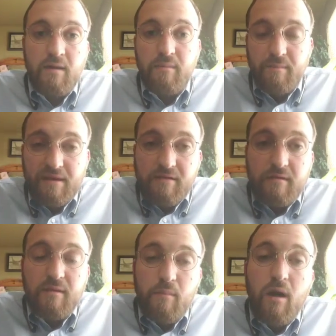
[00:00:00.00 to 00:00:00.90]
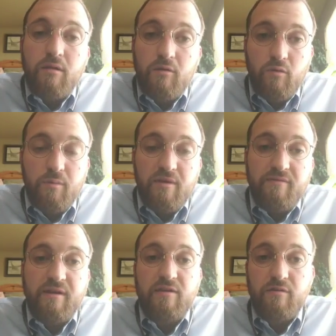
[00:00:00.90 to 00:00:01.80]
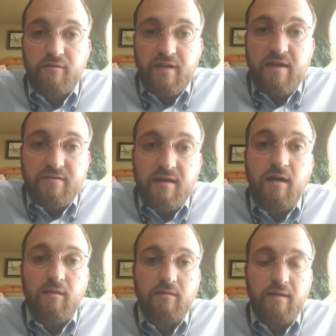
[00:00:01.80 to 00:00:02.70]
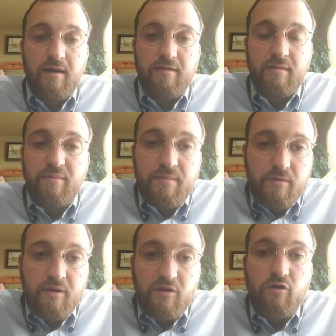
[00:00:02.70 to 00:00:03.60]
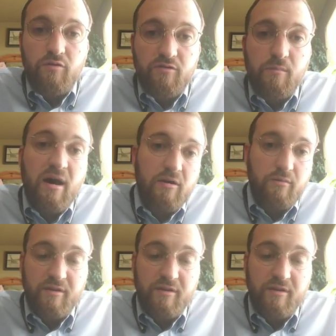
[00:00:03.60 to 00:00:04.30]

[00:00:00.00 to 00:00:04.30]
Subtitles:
But basically, Marlowe will be a financial DSL that people can use to model